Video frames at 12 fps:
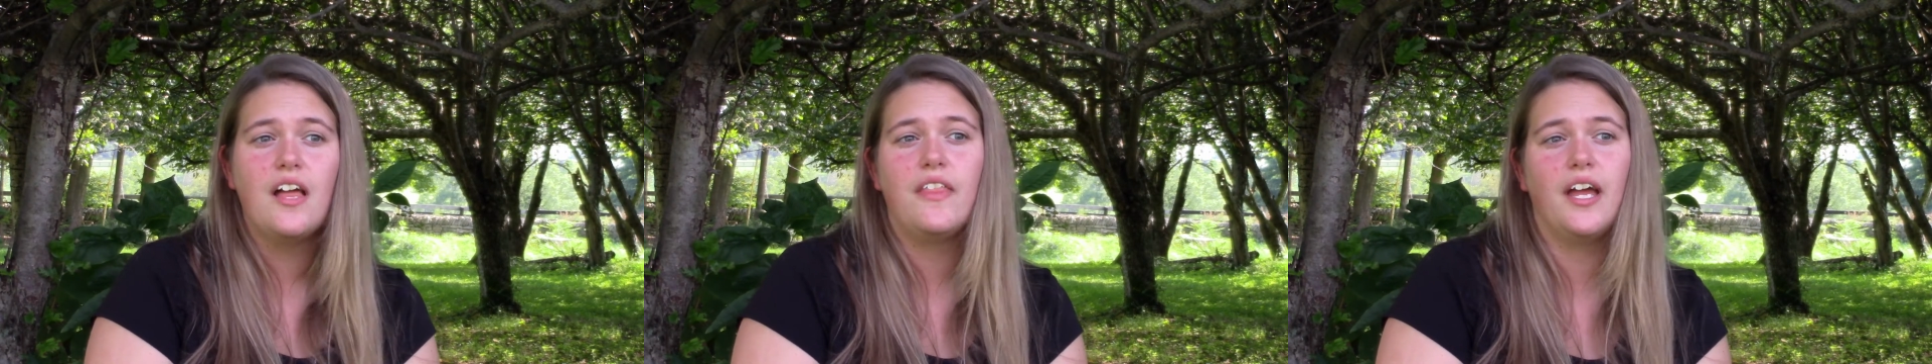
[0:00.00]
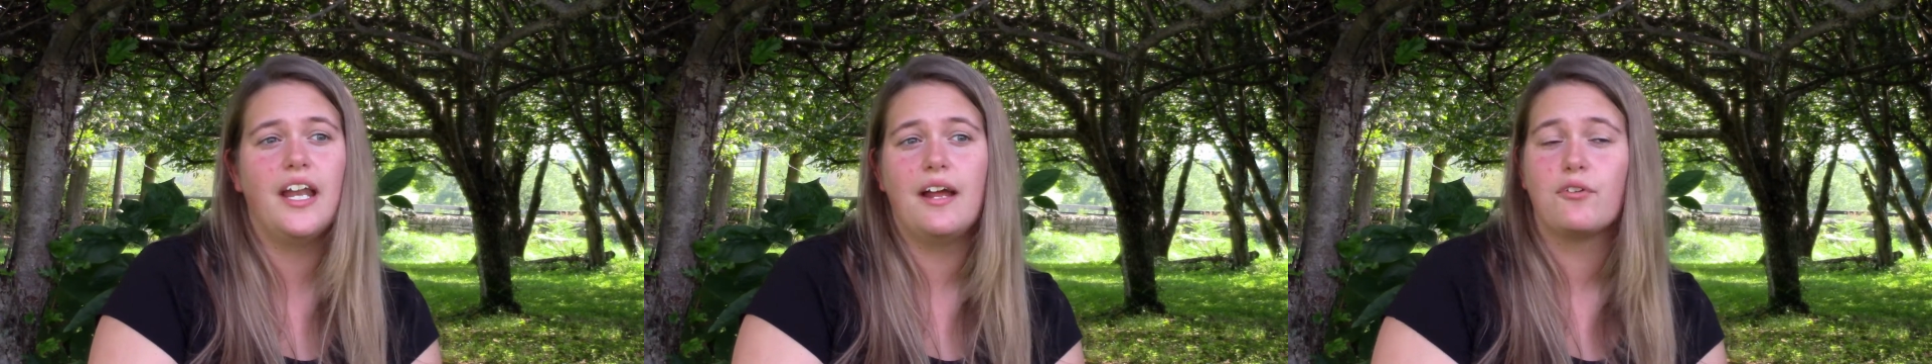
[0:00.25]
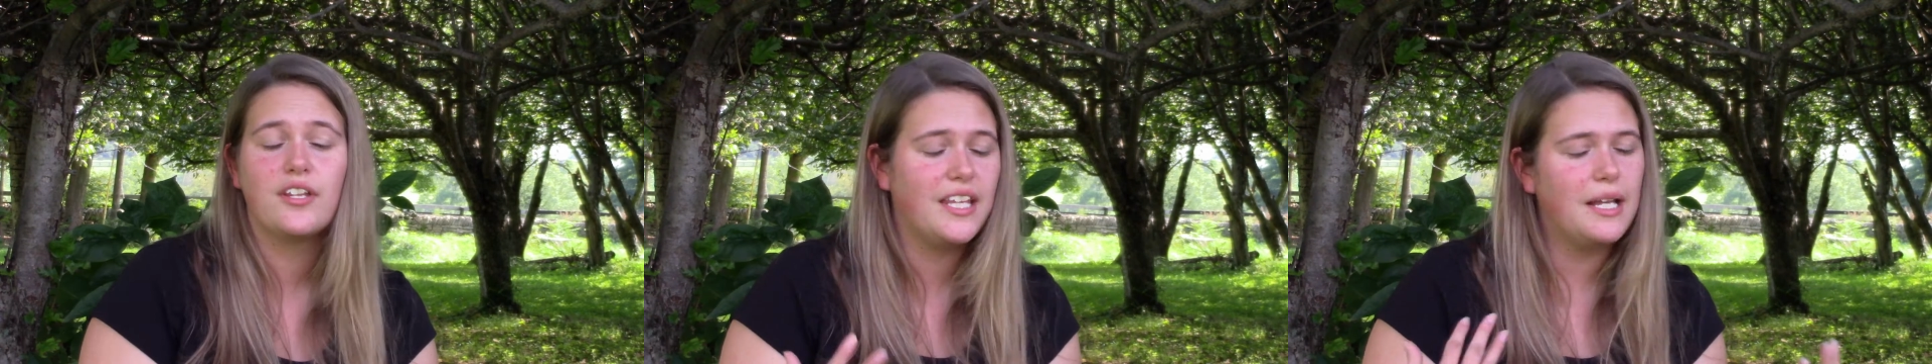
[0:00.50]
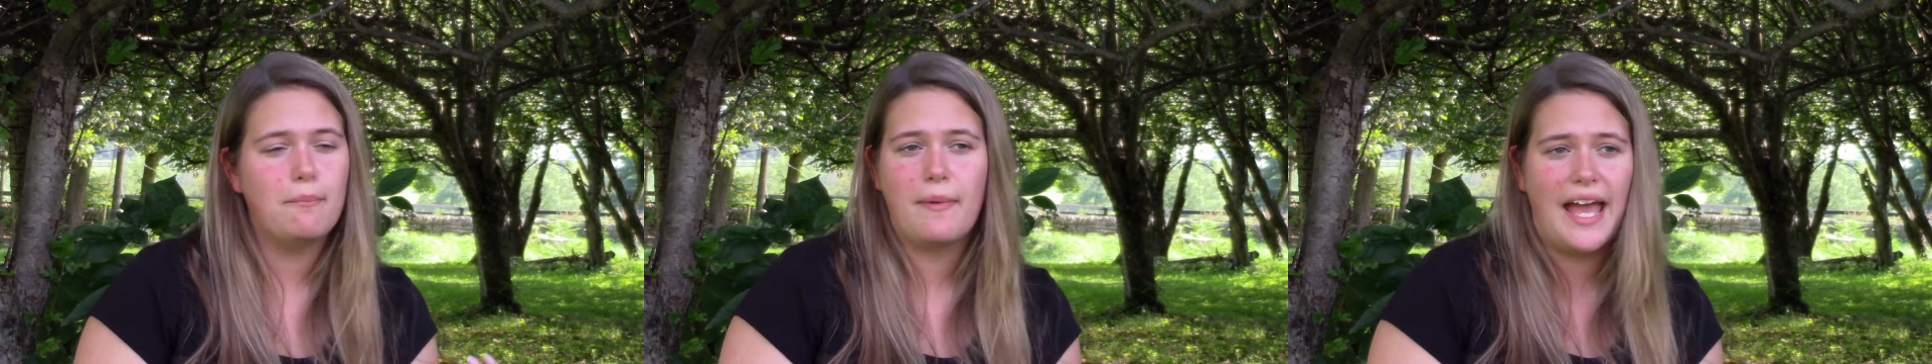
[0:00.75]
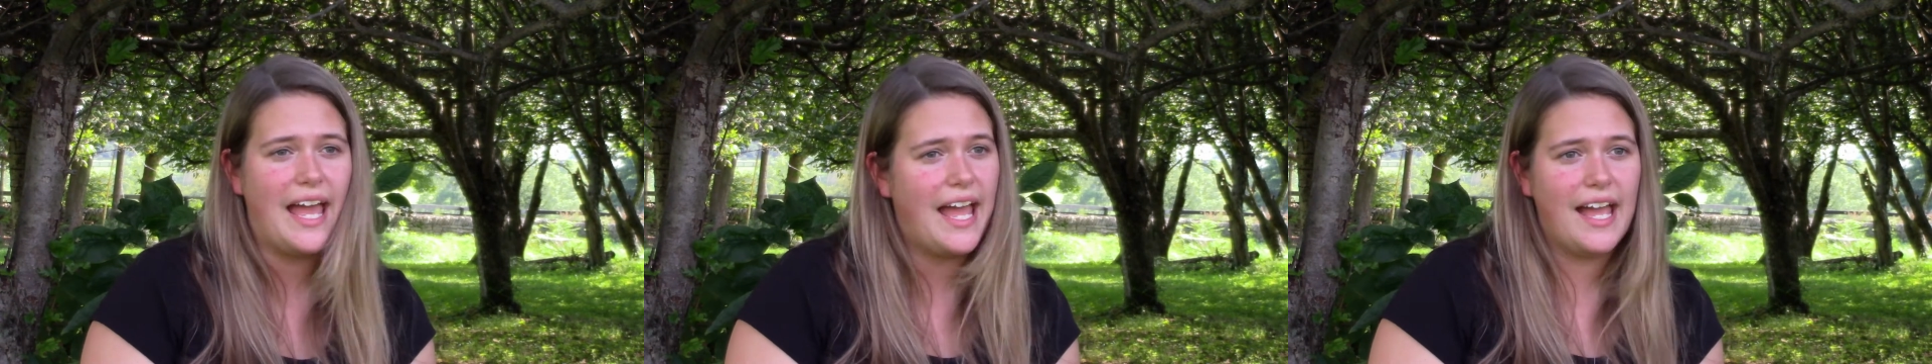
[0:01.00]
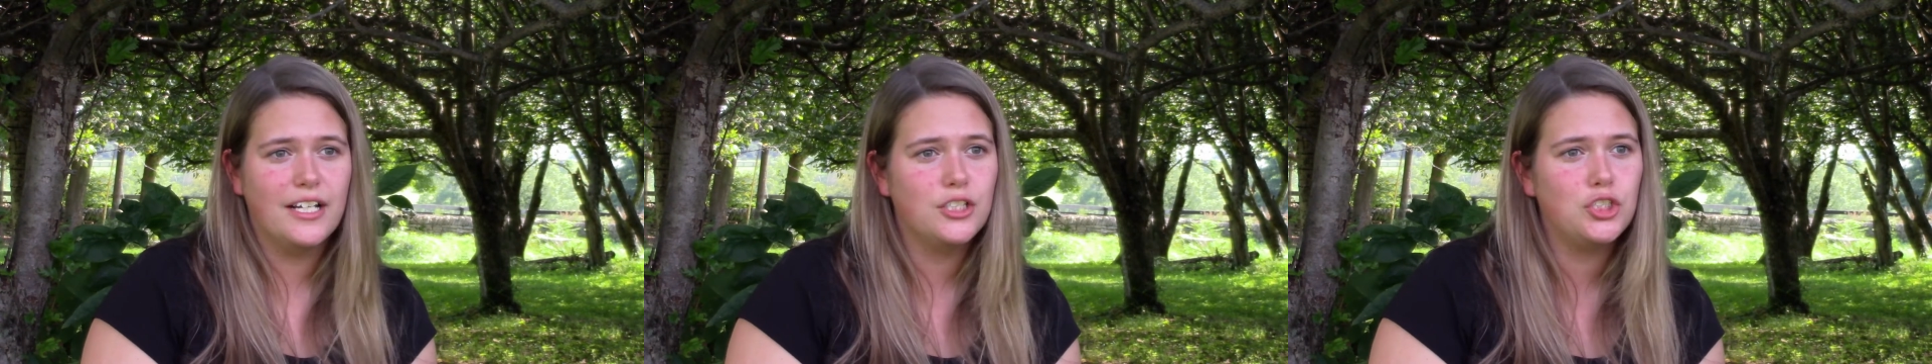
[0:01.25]
that everything
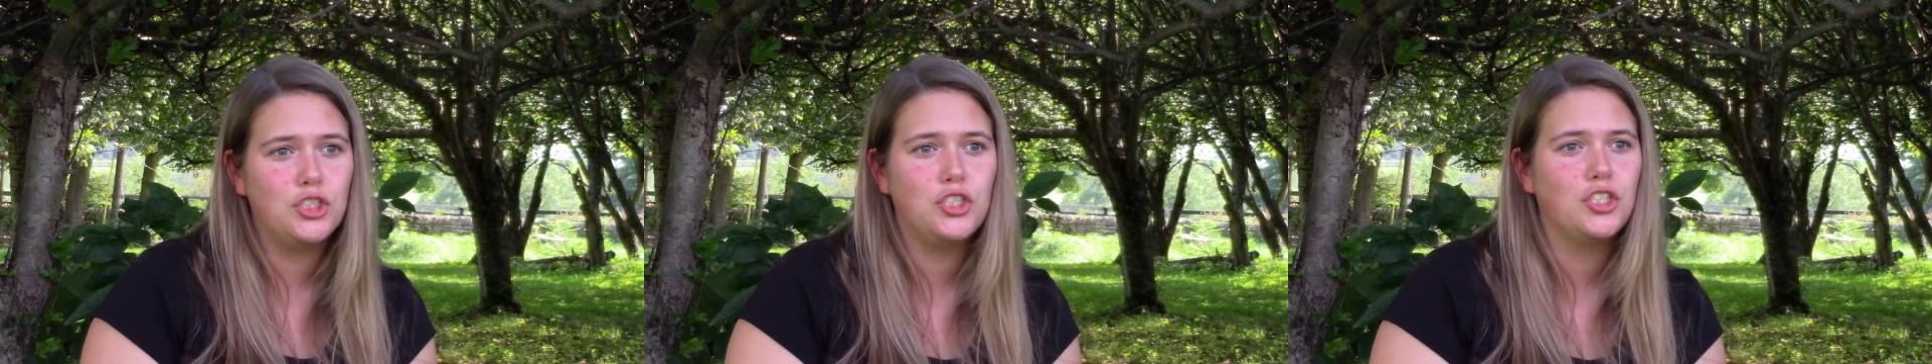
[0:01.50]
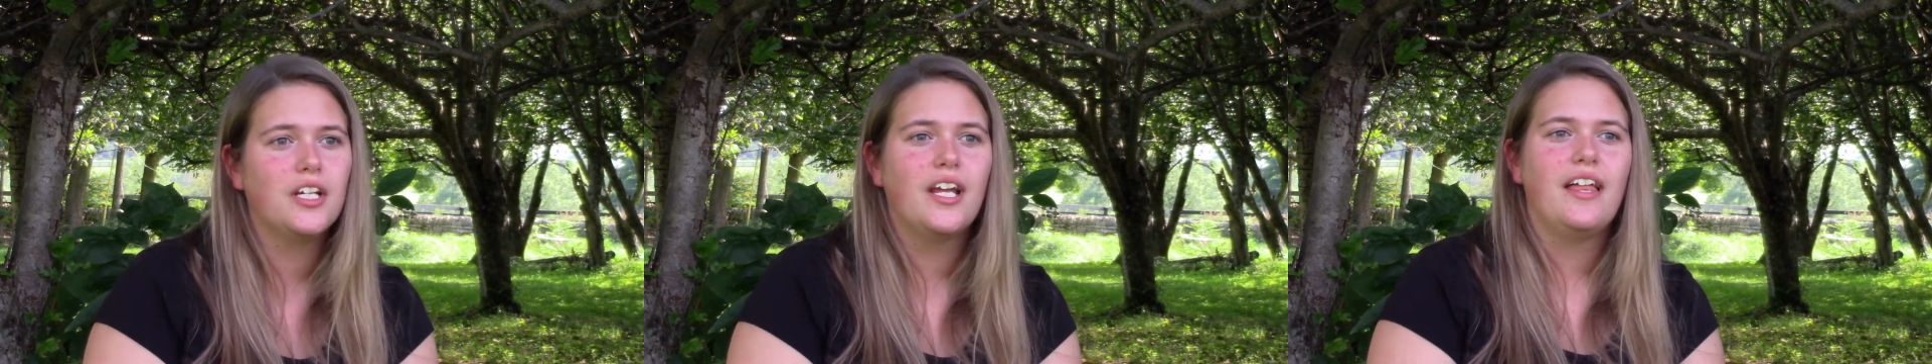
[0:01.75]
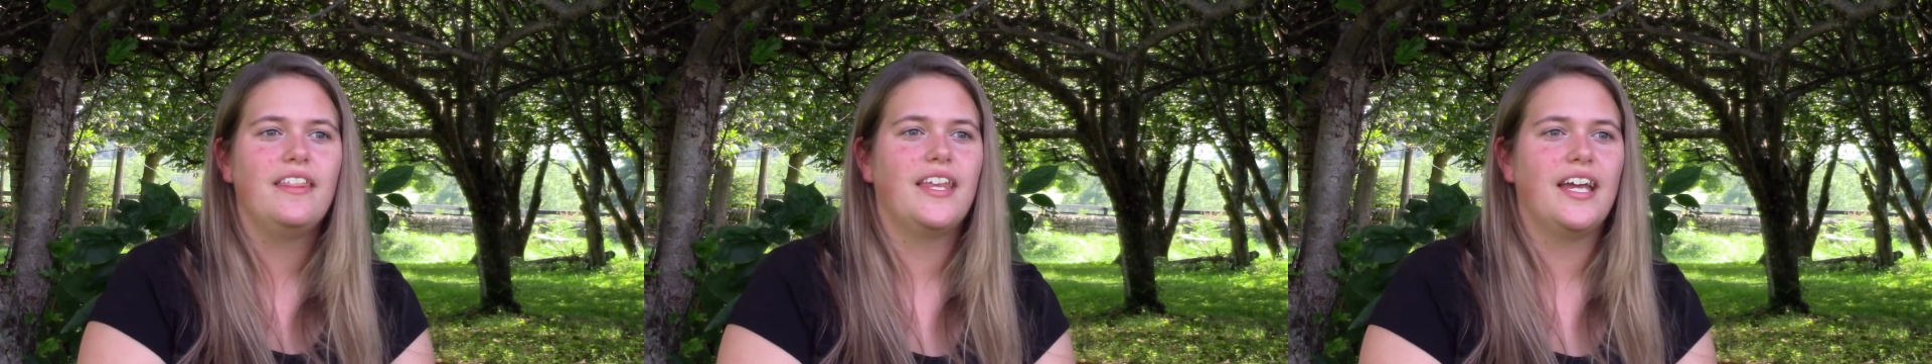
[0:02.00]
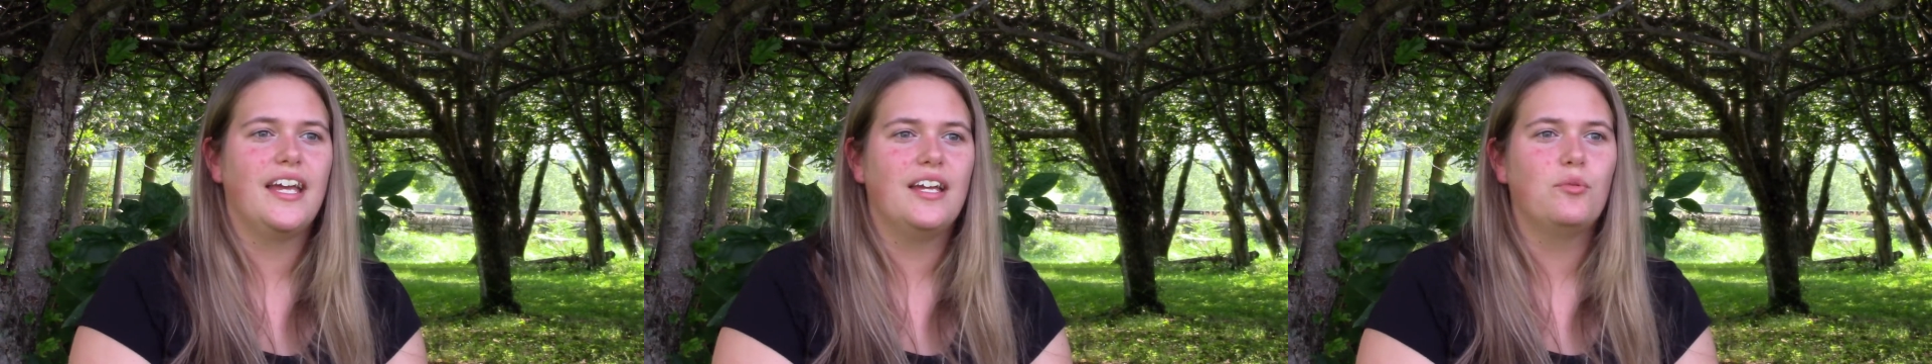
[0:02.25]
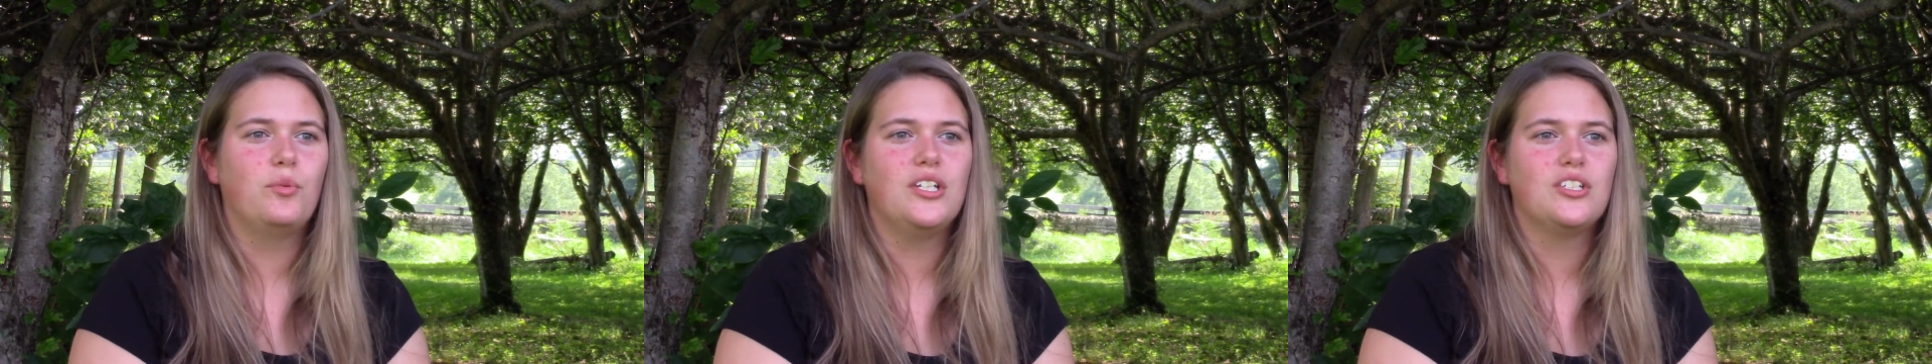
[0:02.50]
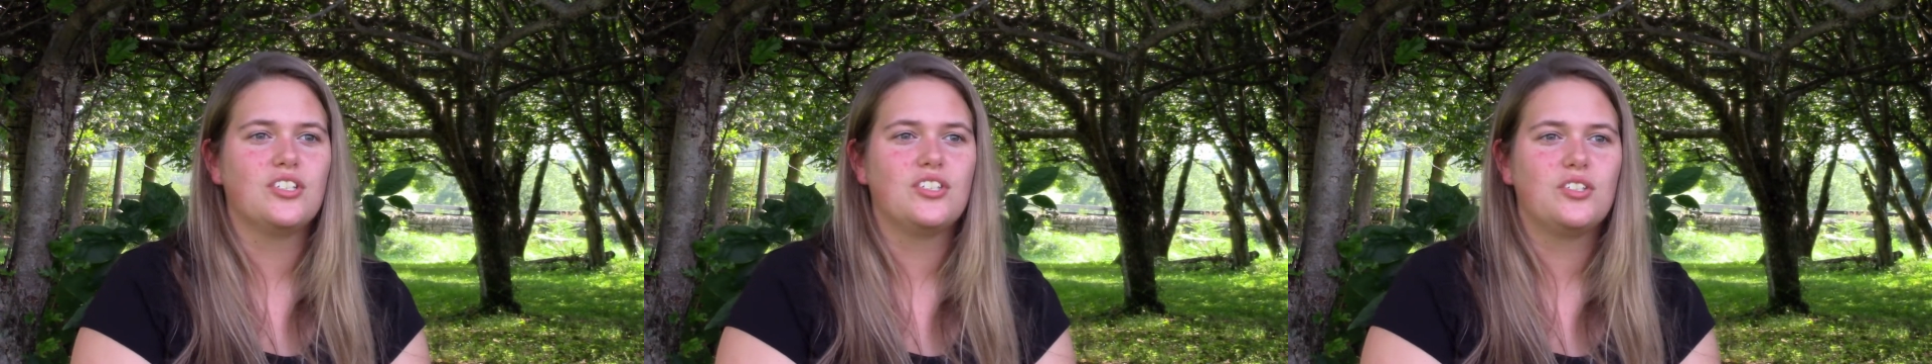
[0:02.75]
matched, that we
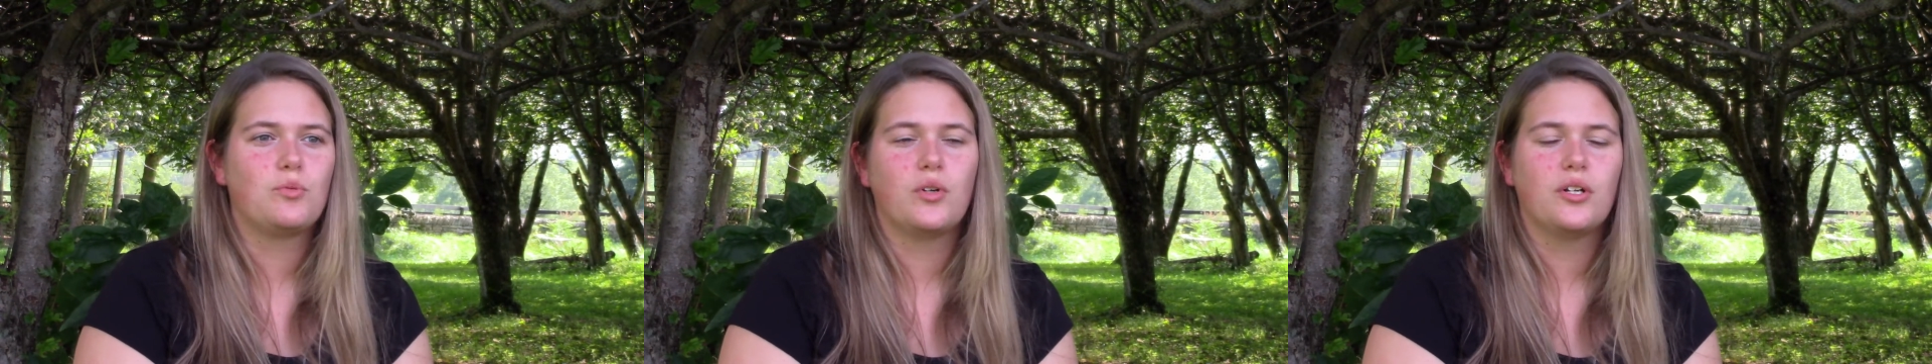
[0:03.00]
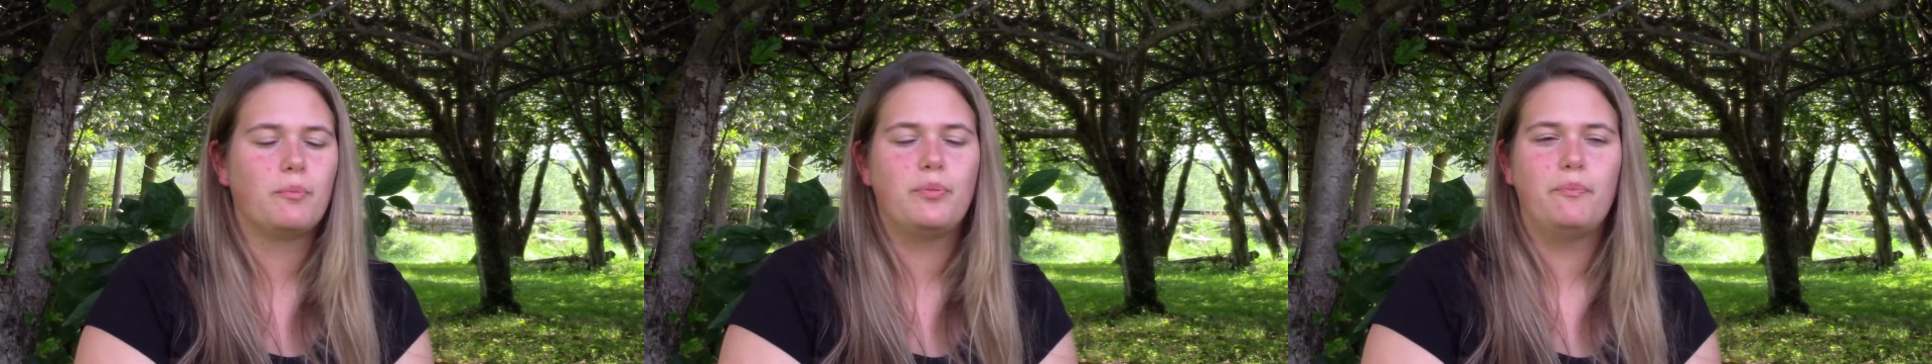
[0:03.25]
just were